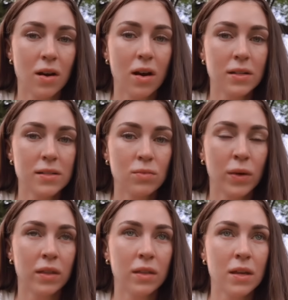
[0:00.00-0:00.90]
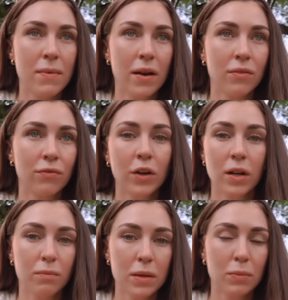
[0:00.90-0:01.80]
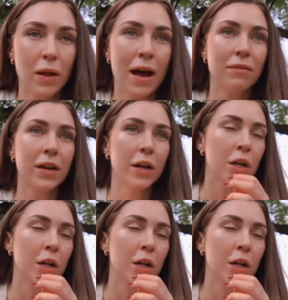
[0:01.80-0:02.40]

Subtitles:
cost with the amount of freedom people have there.